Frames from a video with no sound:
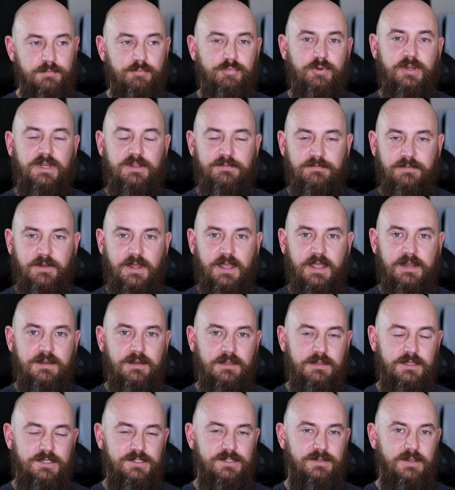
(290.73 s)
pretty fine
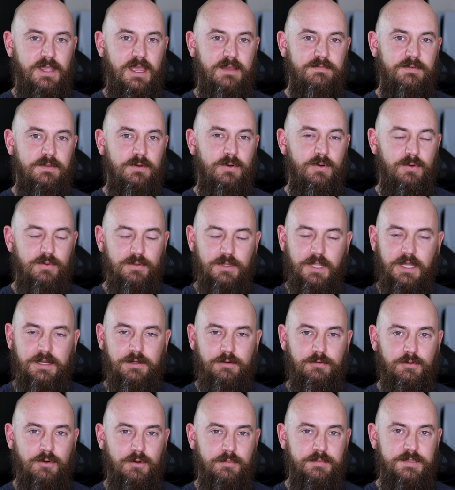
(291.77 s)
unless you have a whole lot
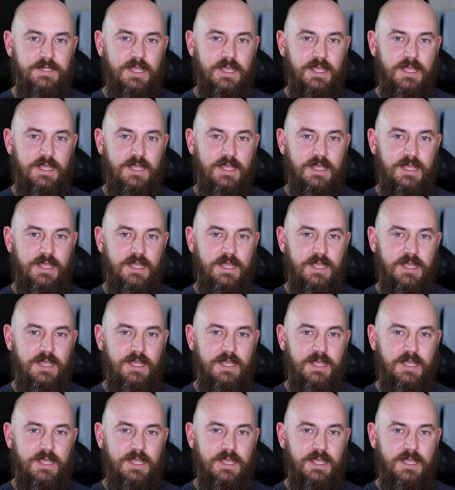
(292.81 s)
of Chrome